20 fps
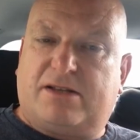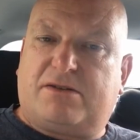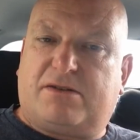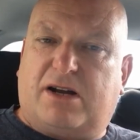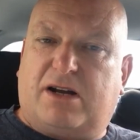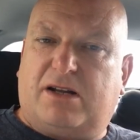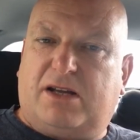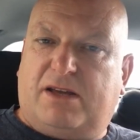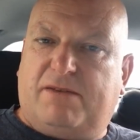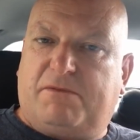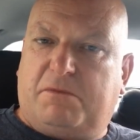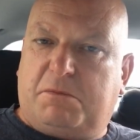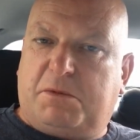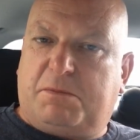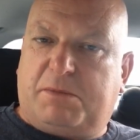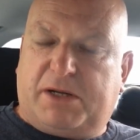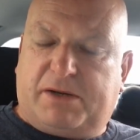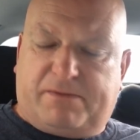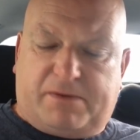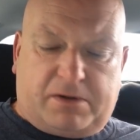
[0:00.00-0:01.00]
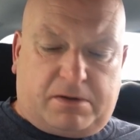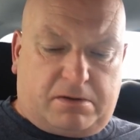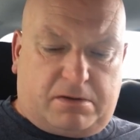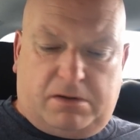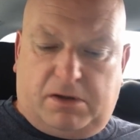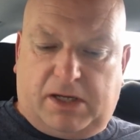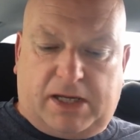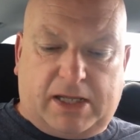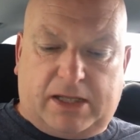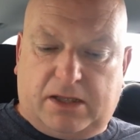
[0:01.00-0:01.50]
They're trying to give them a bit of a
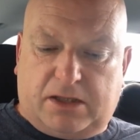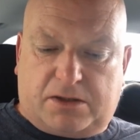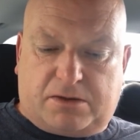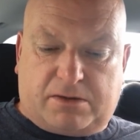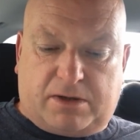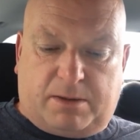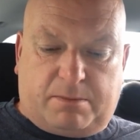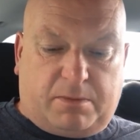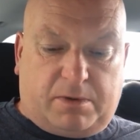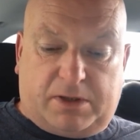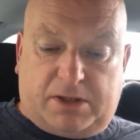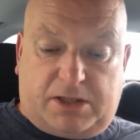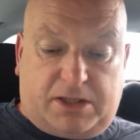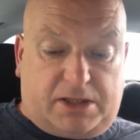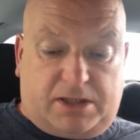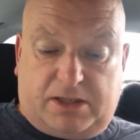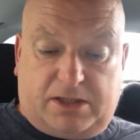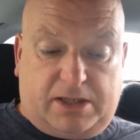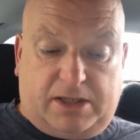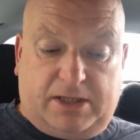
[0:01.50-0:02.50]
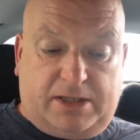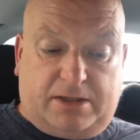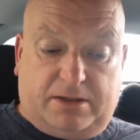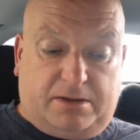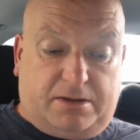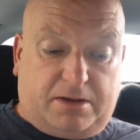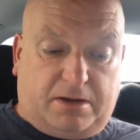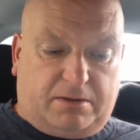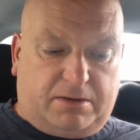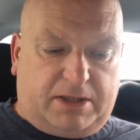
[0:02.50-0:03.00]
guilt trip, which
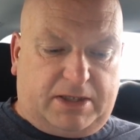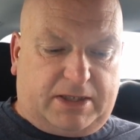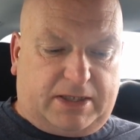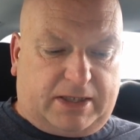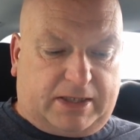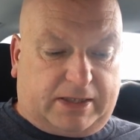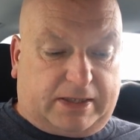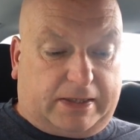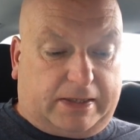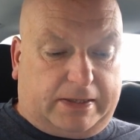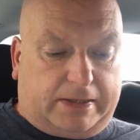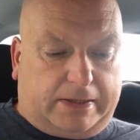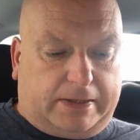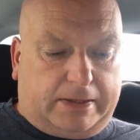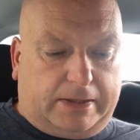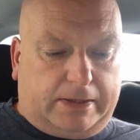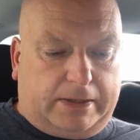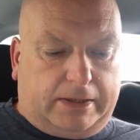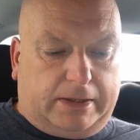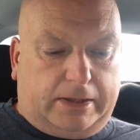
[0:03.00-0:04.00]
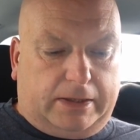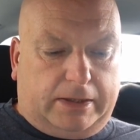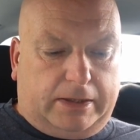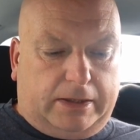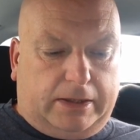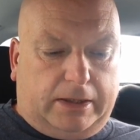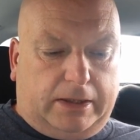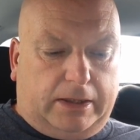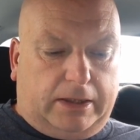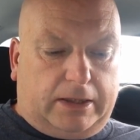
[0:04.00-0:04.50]
isn't on, is it?
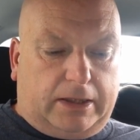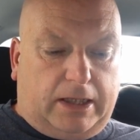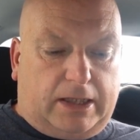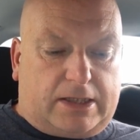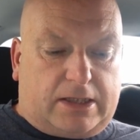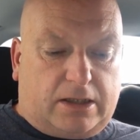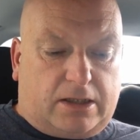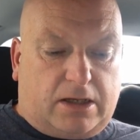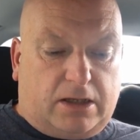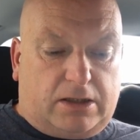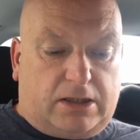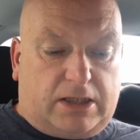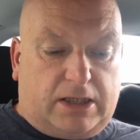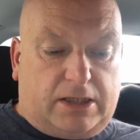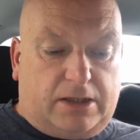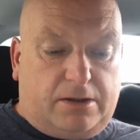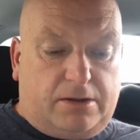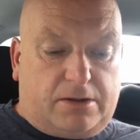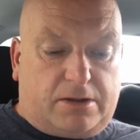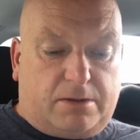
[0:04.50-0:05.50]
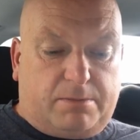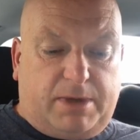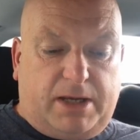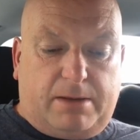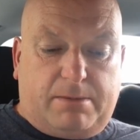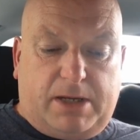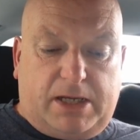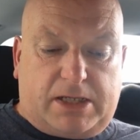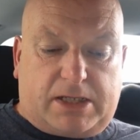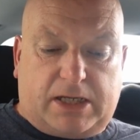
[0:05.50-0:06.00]
Blatter continues, the
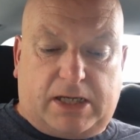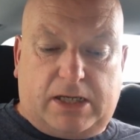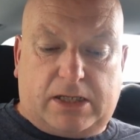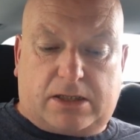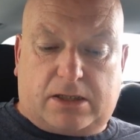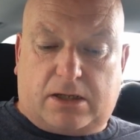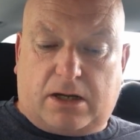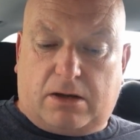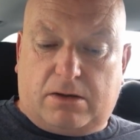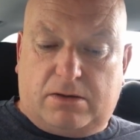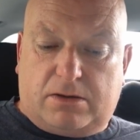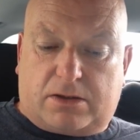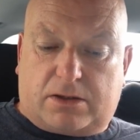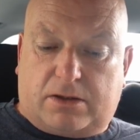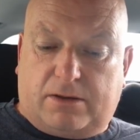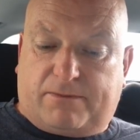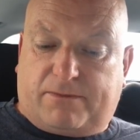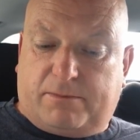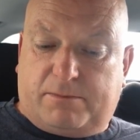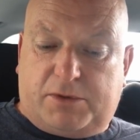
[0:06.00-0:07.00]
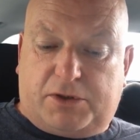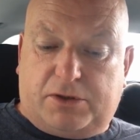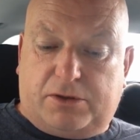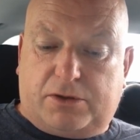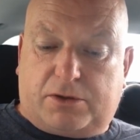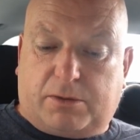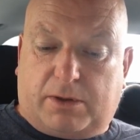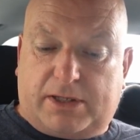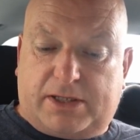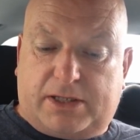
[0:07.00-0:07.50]
BBC has announced that from June
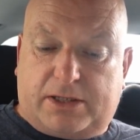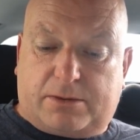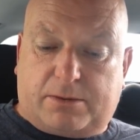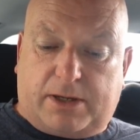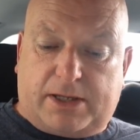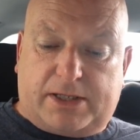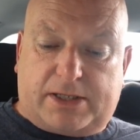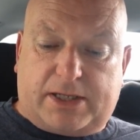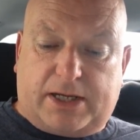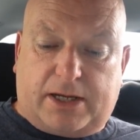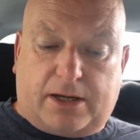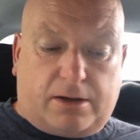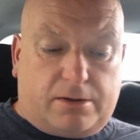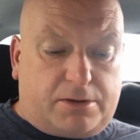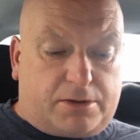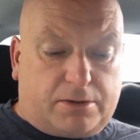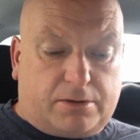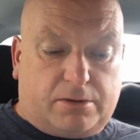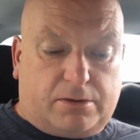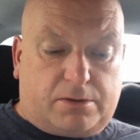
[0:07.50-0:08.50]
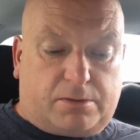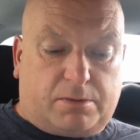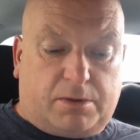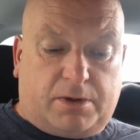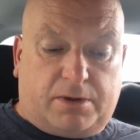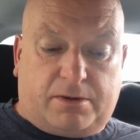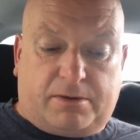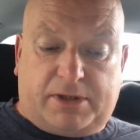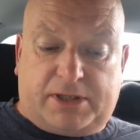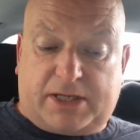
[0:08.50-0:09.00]
2020, households
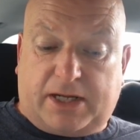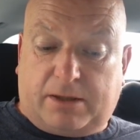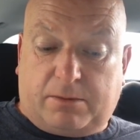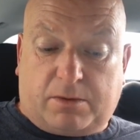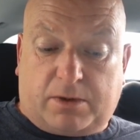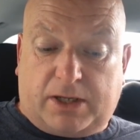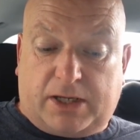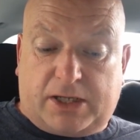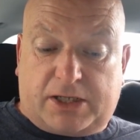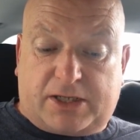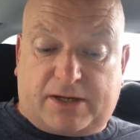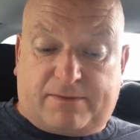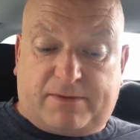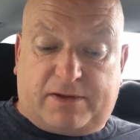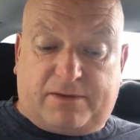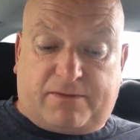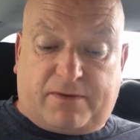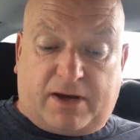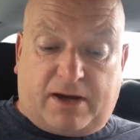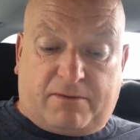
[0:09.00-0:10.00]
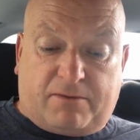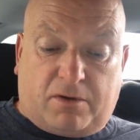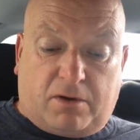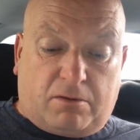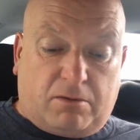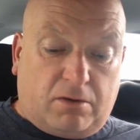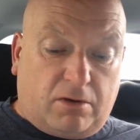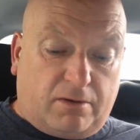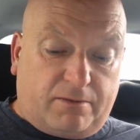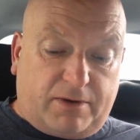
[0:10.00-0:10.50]
where there is anyone aged 75
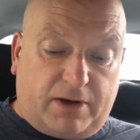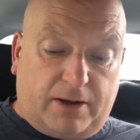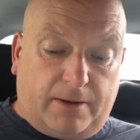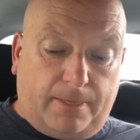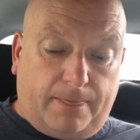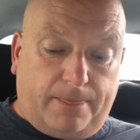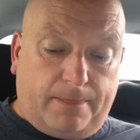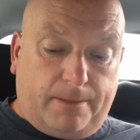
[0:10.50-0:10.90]
or over